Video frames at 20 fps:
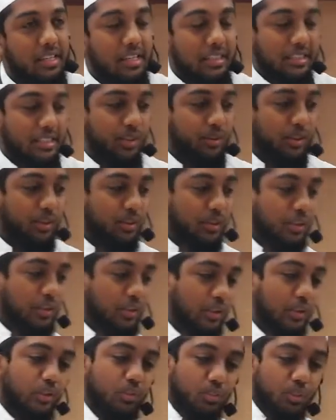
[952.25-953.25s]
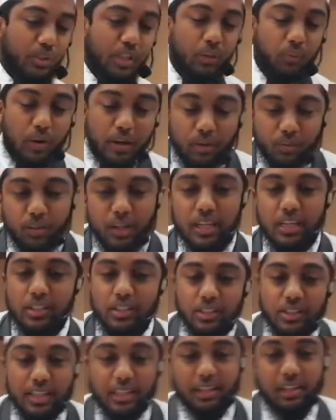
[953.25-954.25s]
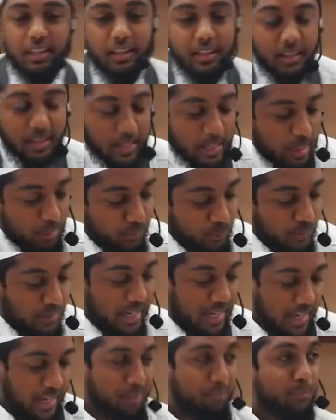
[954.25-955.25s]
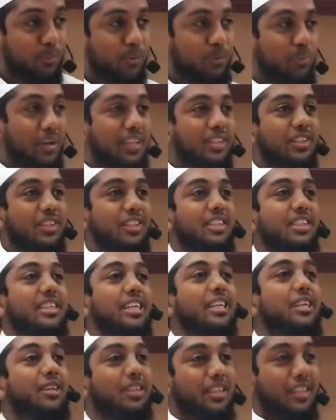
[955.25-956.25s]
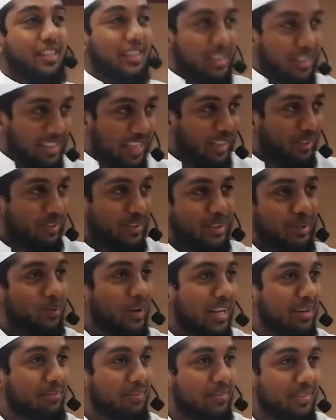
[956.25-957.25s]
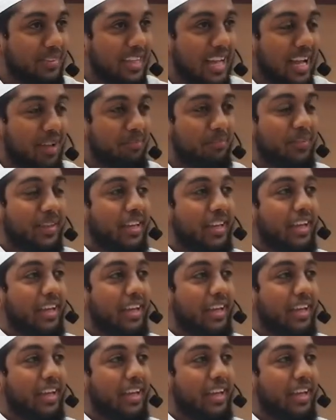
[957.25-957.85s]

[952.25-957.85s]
So there's more than one occasion that Abu Lahab would mention this, and that is the one time.